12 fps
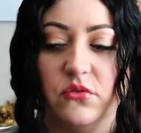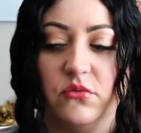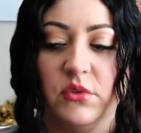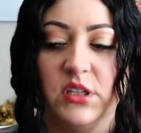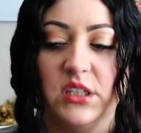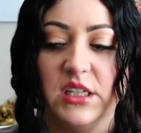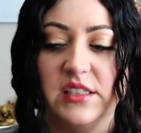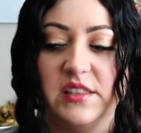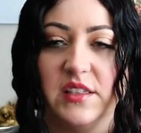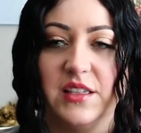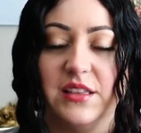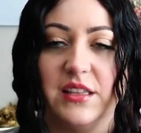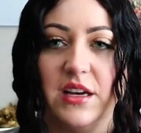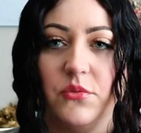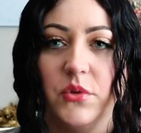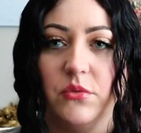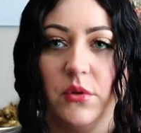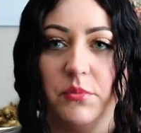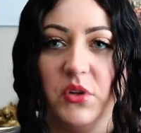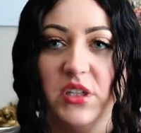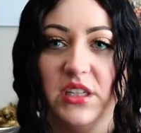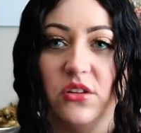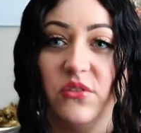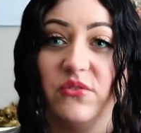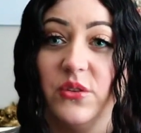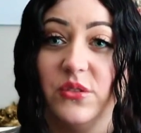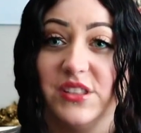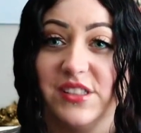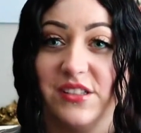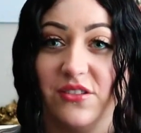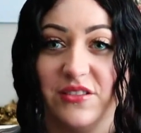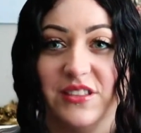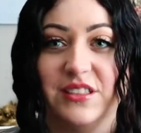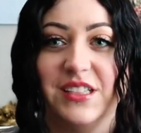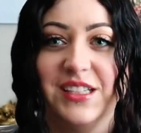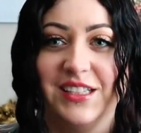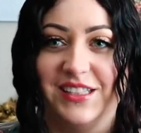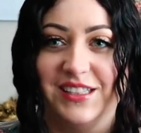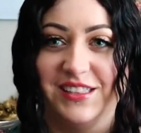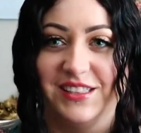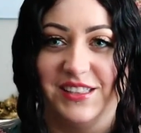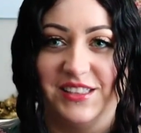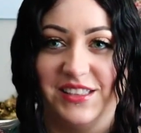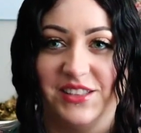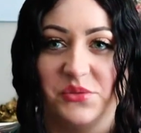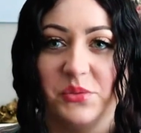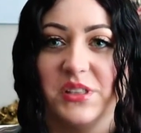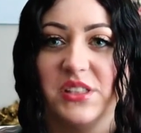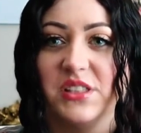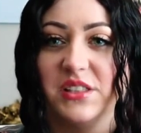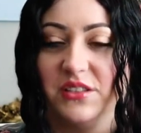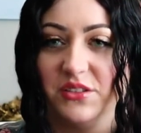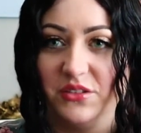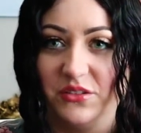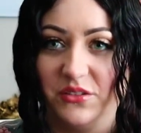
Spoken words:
realizing that what we're putting our focus on is what's